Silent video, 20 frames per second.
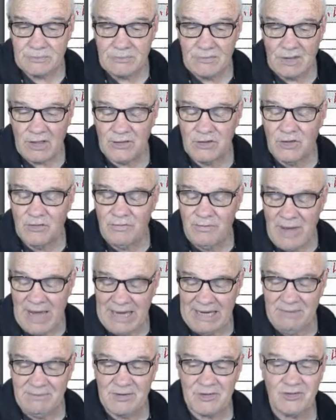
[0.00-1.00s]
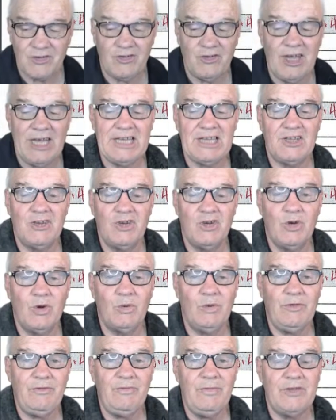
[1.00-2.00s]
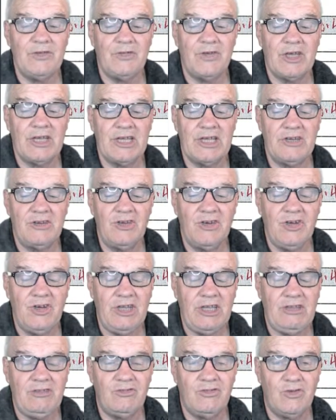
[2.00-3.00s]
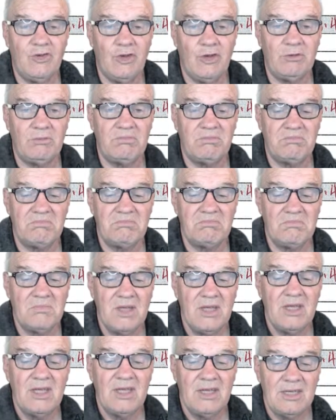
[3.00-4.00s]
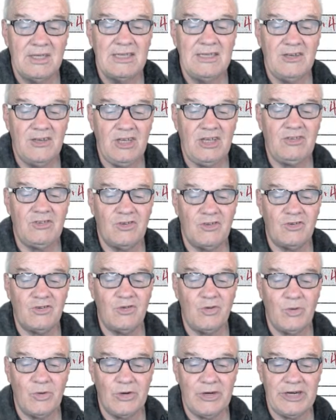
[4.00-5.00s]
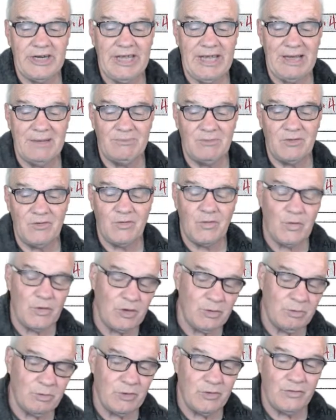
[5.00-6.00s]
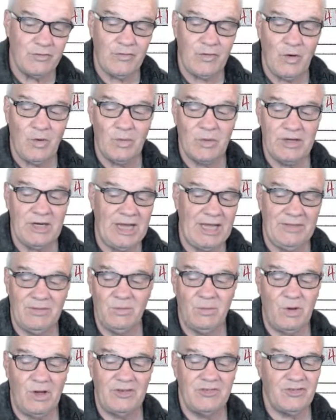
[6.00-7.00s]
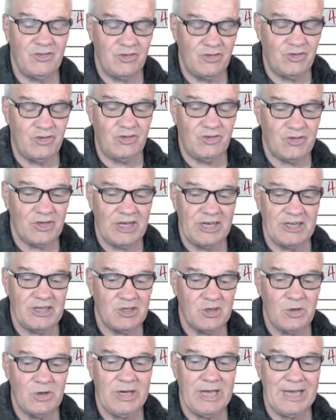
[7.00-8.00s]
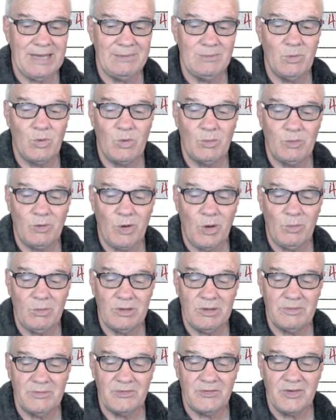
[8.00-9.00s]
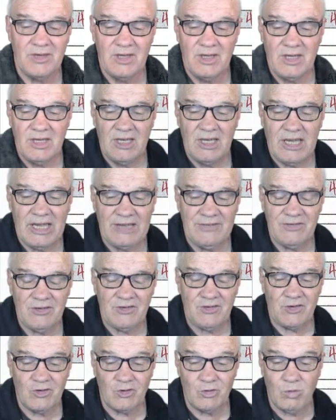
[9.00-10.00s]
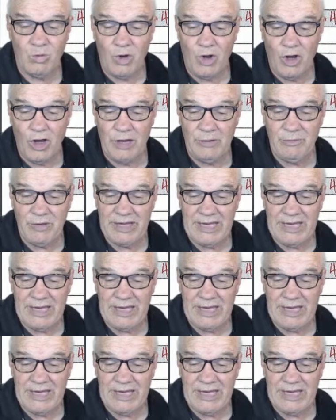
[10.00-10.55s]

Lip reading: you've made a mistake in your arithmetic, and you need to sort it out before you move forward. Otherwise, you're just going to create more problems. And this is why we